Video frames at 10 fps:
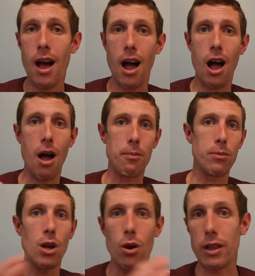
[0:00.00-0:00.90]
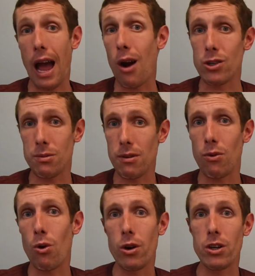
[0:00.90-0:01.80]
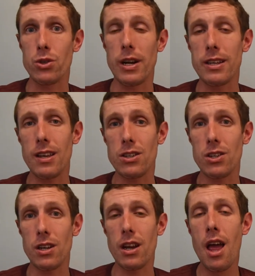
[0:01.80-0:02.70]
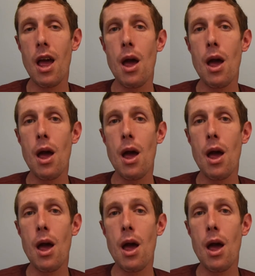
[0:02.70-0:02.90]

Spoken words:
in the hours before your training session.